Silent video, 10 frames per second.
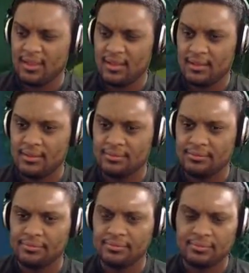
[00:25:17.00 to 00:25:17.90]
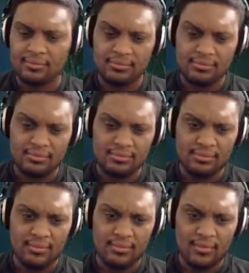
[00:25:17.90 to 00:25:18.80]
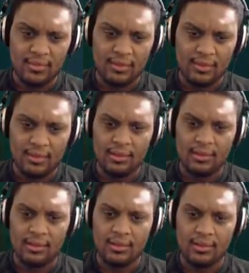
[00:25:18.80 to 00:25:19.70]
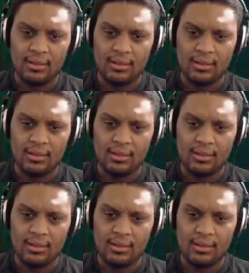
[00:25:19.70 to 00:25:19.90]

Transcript: (no one is talking)